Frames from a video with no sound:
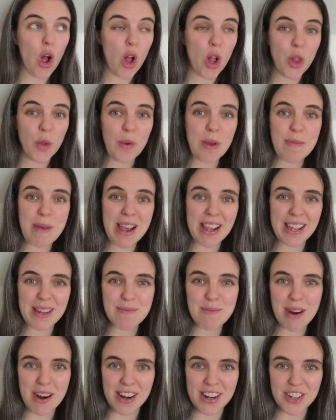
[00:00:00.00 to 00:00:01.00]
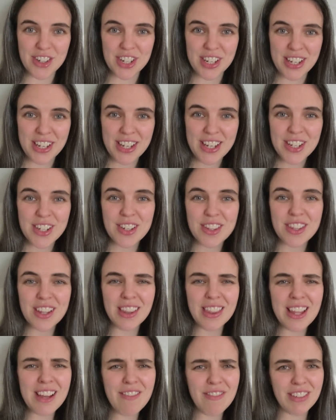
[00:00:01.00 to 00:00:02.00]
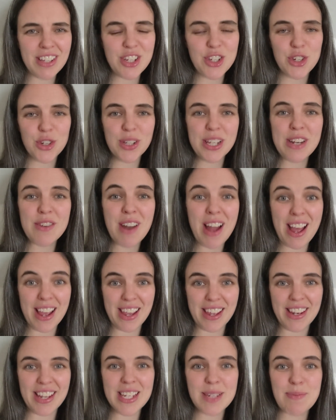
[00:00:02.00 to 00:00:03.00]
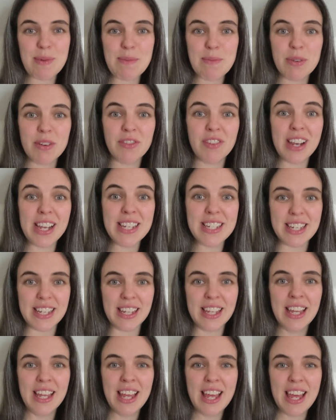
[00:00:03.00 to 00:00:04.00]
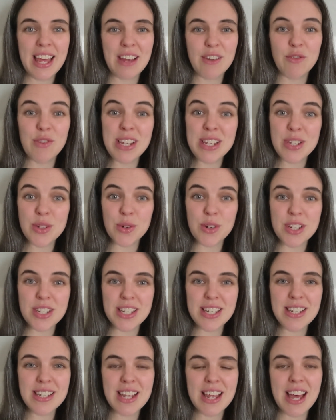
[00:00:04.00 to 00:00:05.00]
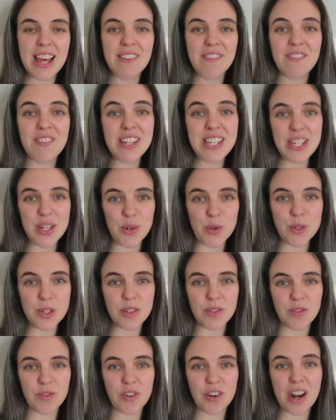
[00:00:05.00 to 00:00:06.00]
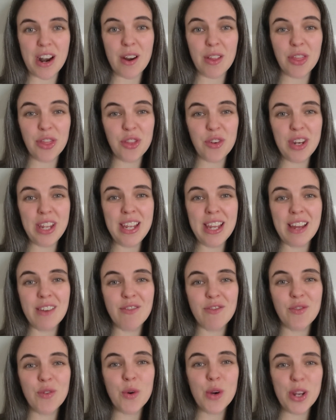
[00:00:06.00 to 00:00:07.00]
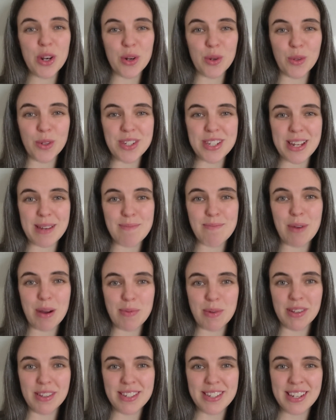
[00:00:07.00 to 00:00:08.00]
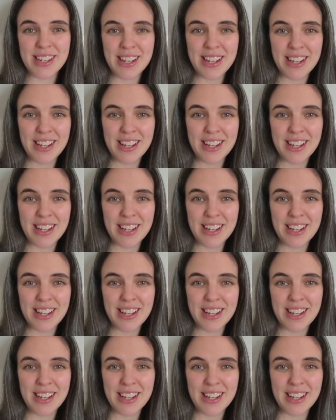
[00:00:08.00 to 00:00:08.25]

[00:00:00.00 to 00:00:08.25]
all the way back in March, the lovely Julie Ryan has been providing resources and videos for our three and four year olds in Bubbles.